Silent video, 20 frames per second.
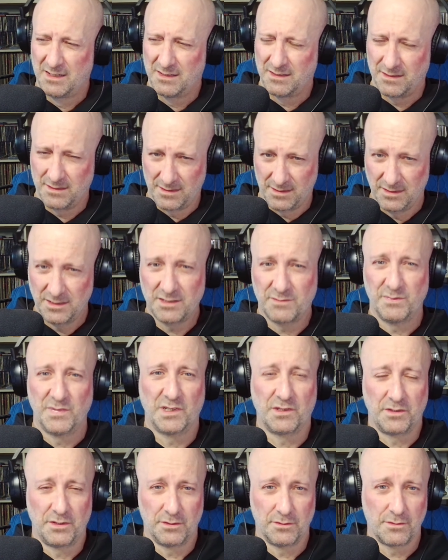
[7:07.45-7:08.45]
this
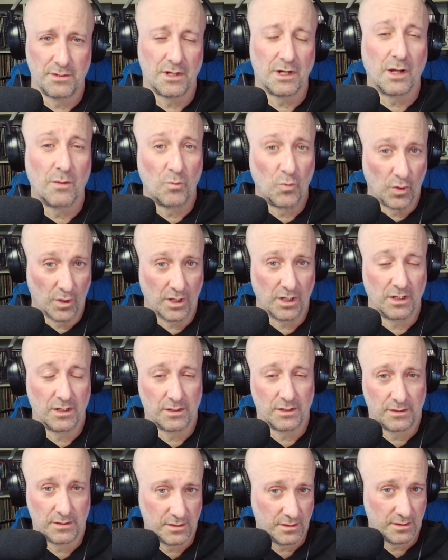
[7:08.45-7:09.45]
milieu that I'm working
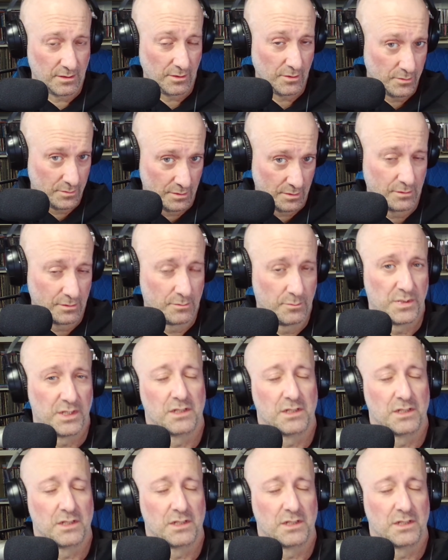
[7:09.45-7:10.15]
in, this YouTube,